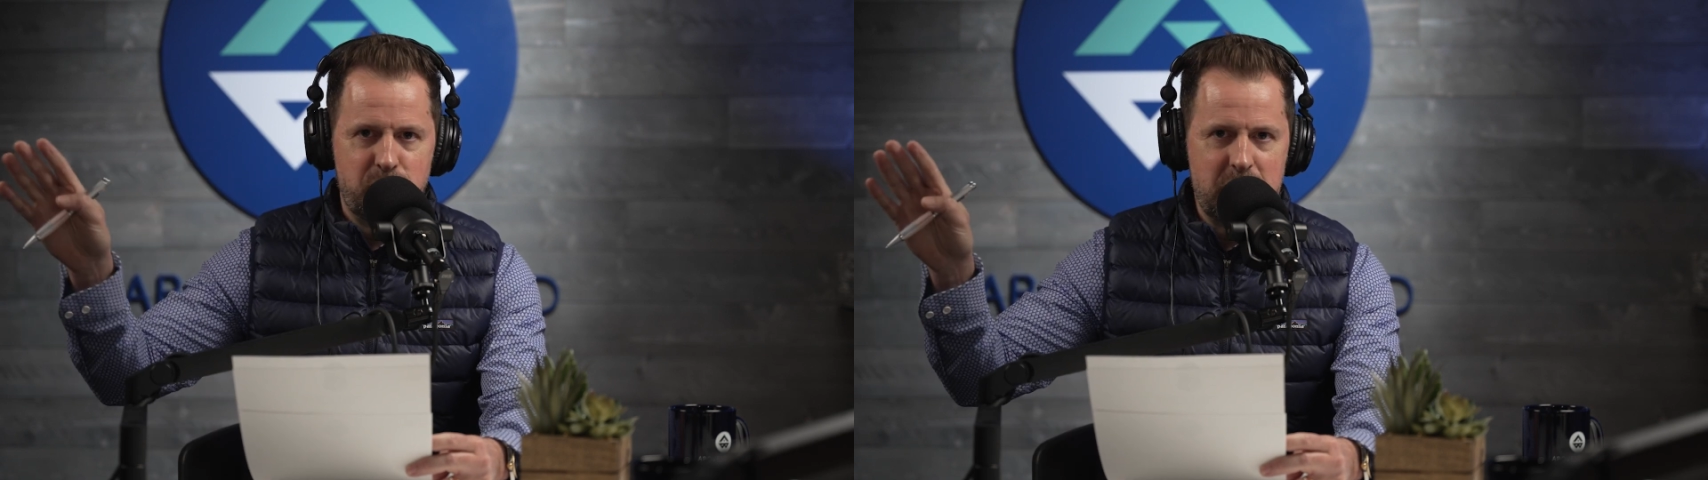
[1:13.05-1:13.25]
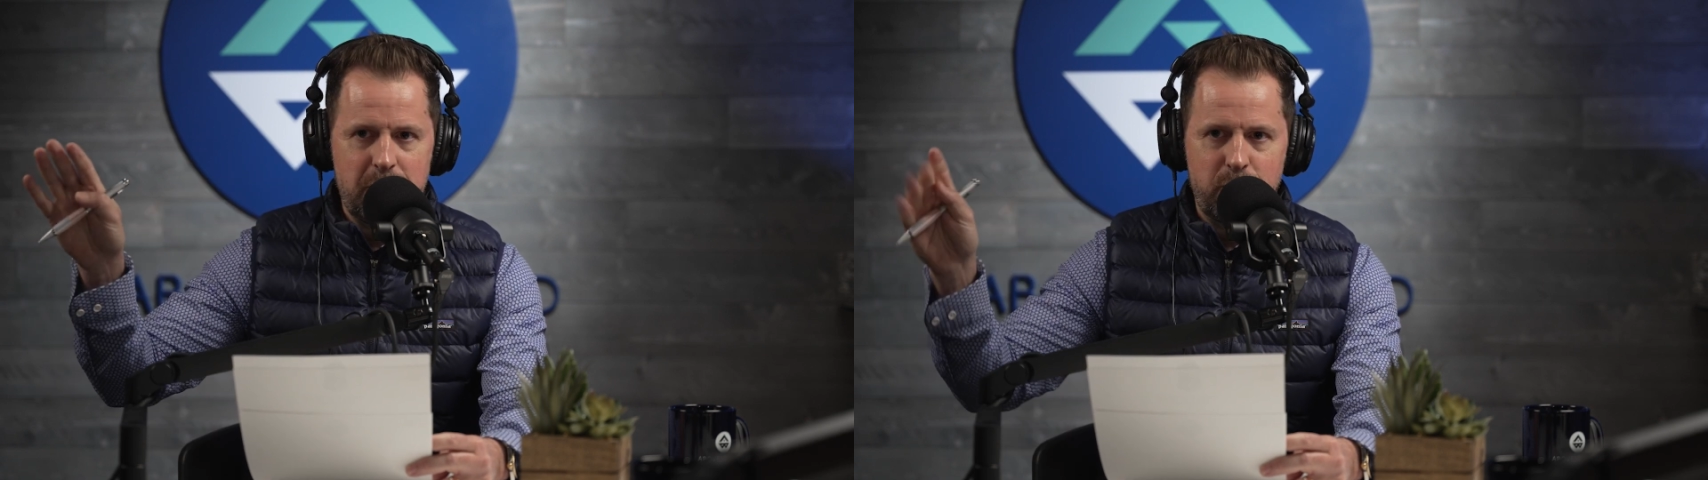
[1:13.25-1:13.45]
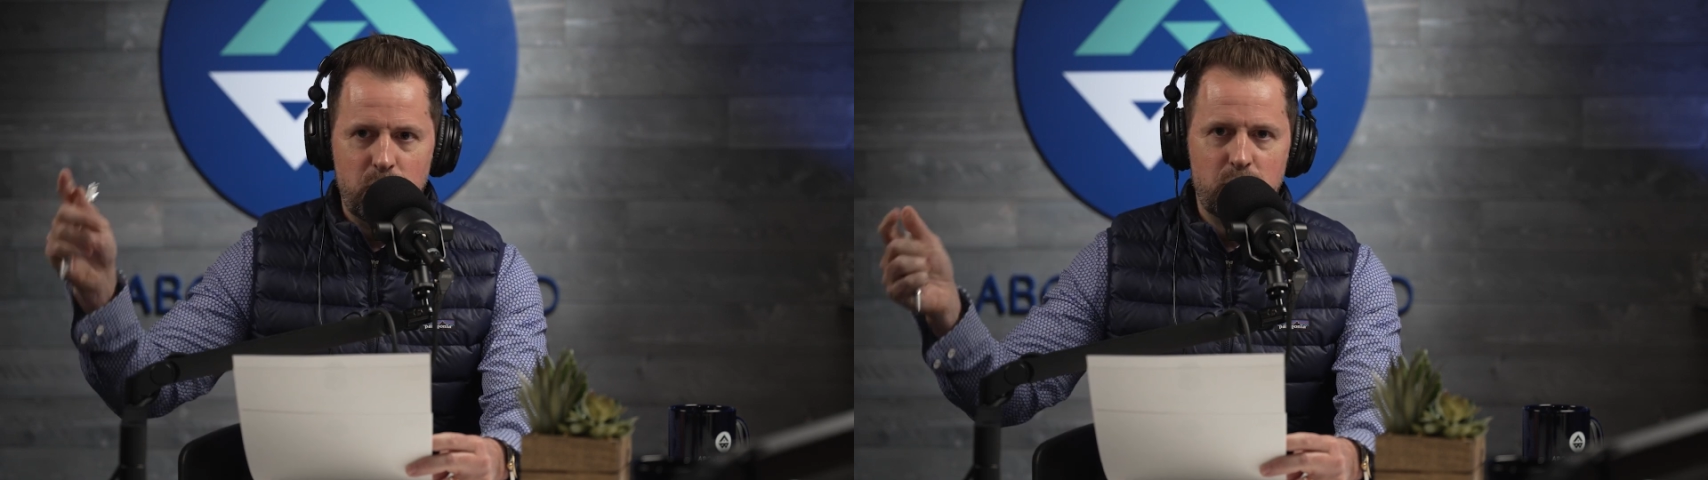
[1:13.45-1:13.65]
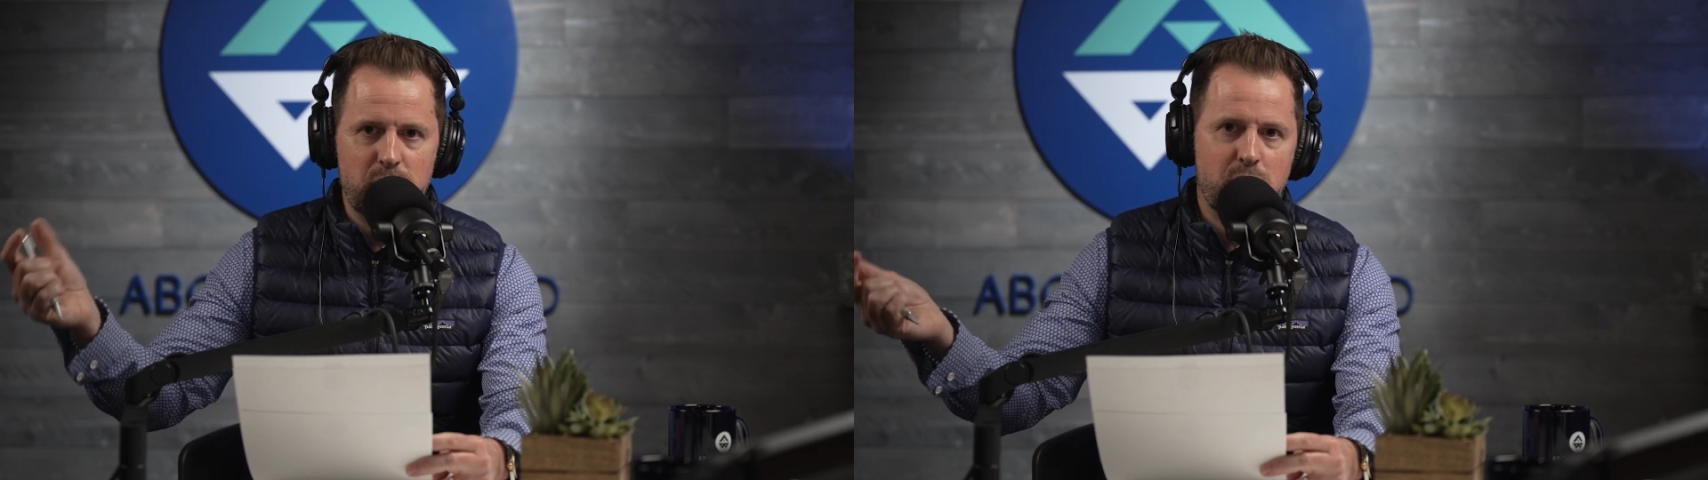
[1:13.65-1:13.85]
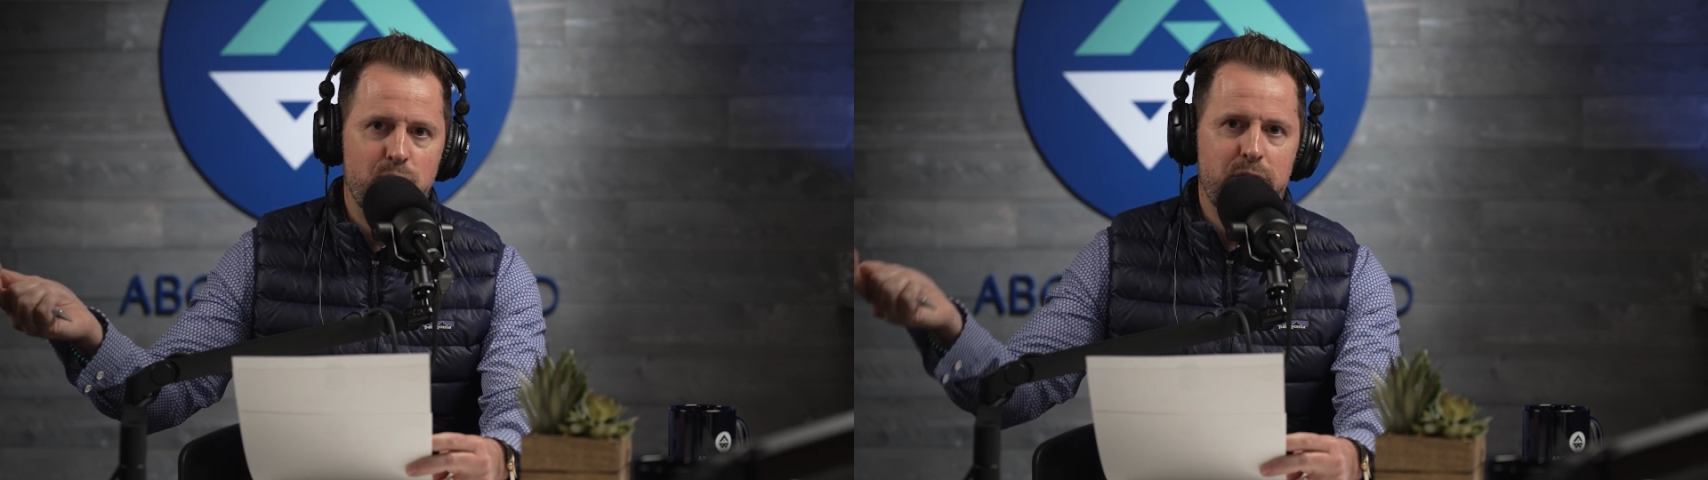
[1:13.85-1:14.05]
people.
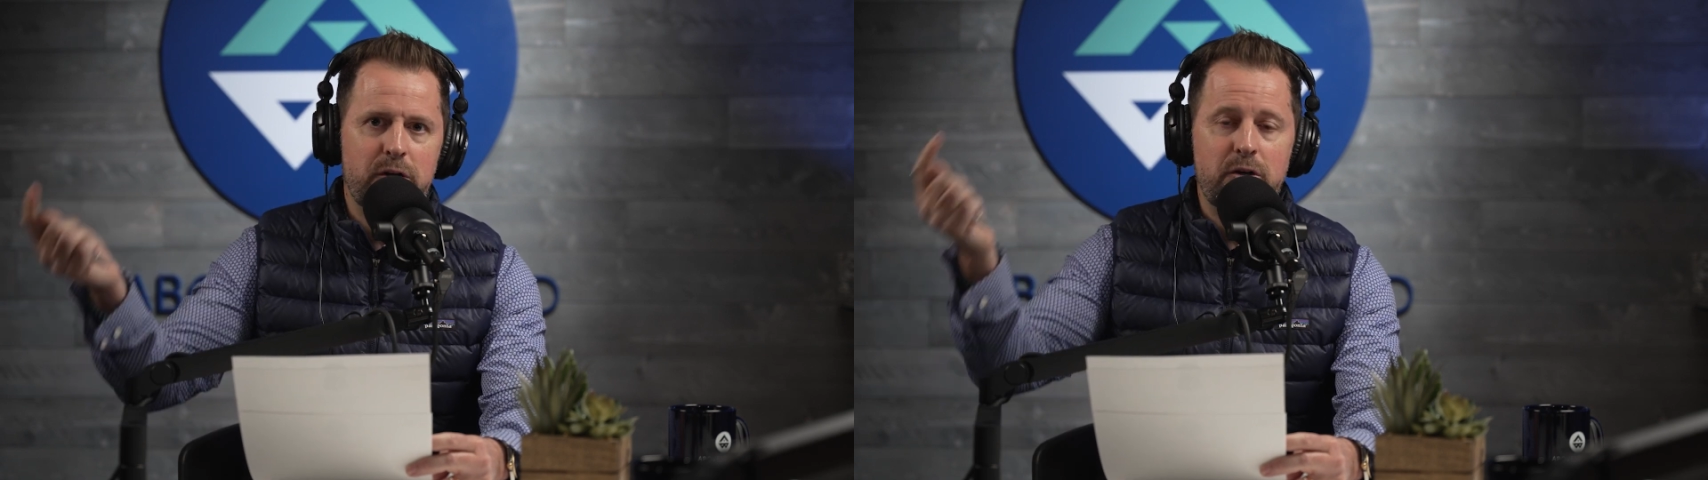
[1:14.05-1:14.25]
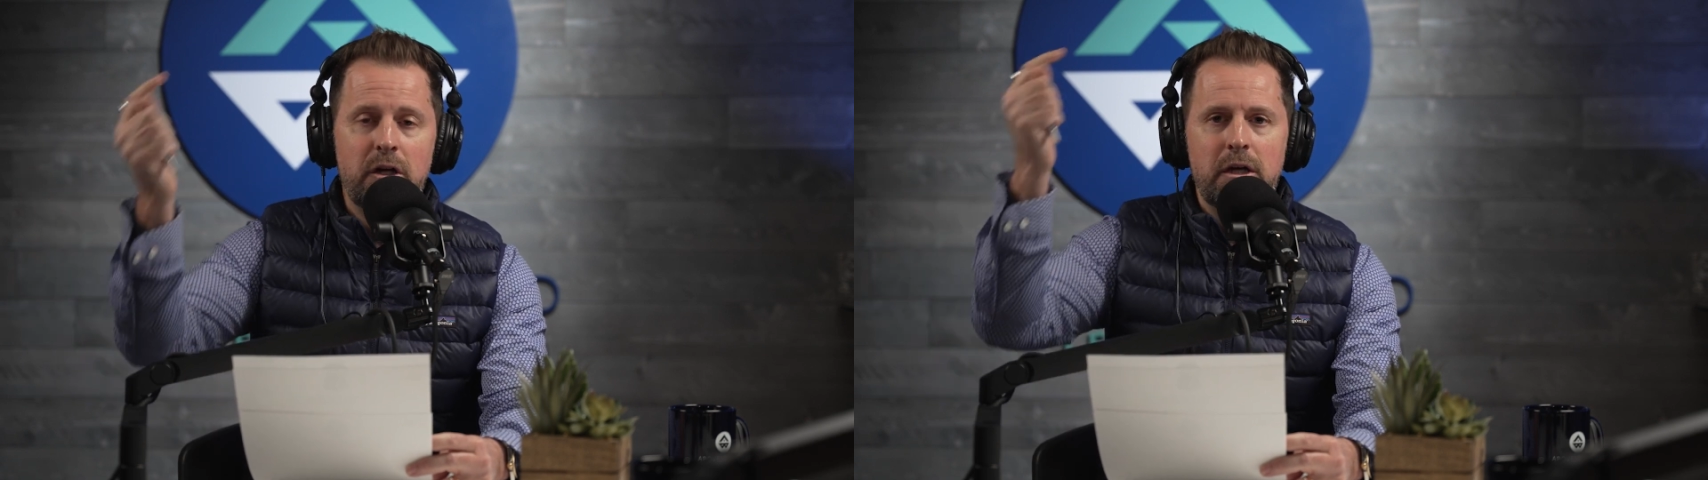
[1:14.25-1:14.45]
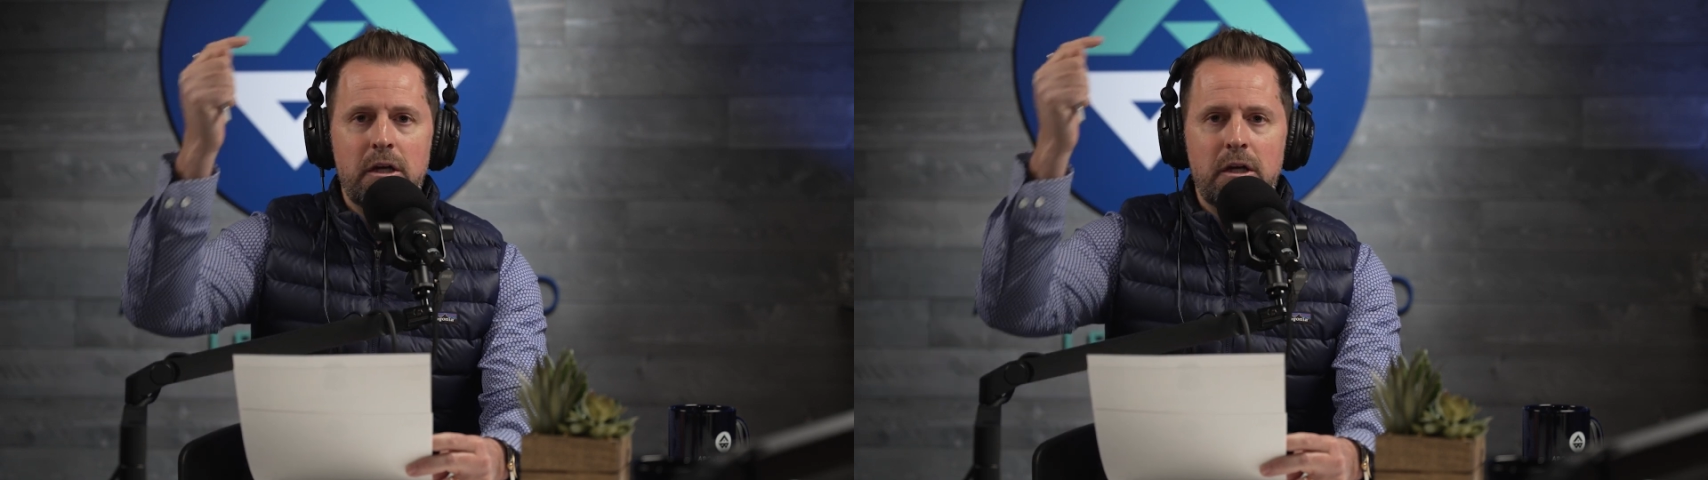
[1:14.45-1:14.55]
Her career